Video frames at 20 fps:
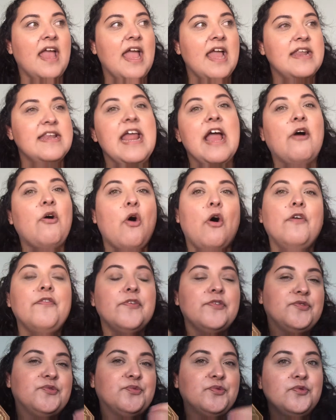And now all
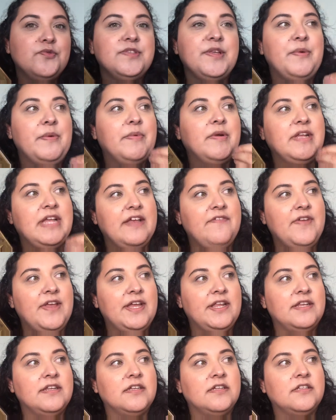those rules that we were
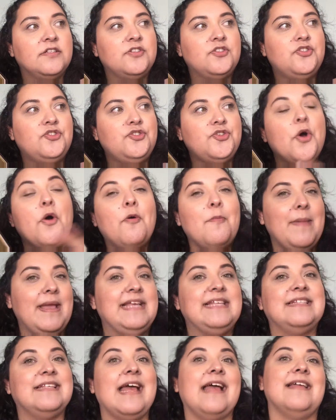given don't
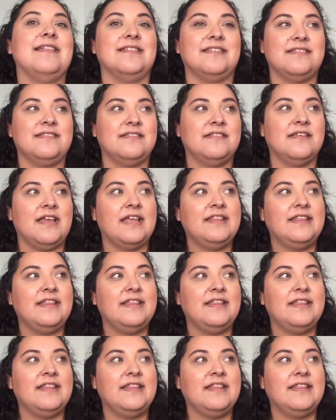make sense.